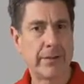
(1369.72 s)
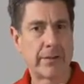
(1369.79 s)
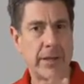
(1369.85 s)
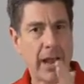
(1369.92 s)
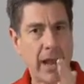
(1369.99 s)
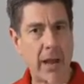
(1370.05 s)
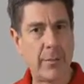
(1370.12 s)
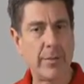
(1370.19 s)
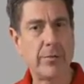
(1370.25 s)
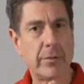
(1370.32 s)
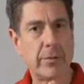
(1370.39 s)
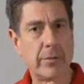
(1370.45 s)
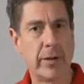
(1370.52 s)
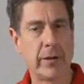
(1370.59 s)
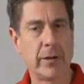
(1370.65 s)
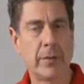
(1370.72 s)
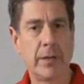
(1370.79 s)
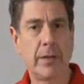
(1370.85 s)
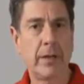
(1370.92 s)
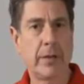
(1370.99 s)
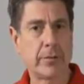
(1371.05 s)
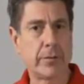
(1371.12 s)
It's a habit you develop
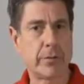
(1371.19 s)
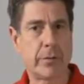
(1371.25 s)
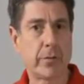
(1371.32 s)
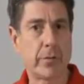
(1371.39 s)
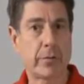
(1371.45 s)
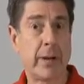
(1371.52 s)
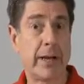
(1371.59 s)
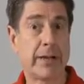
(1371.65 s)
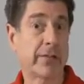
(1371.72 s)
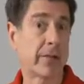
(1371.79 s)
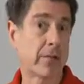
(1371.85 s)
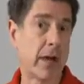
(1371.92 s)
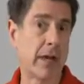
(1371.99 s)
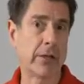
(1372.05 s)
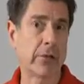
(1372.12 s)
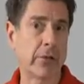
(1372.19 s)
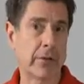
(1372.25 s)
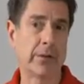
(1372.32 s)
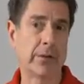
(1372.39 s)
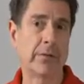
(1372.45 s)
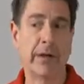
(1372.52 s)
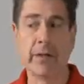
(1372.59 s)
just by deciding you're
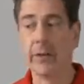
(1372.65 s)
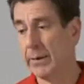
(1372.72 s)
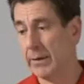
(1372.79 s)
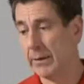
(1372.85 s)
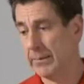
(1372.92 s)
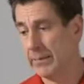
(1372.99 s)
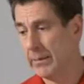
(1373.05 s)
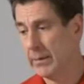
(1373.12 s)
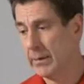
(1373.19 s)
going to develop it.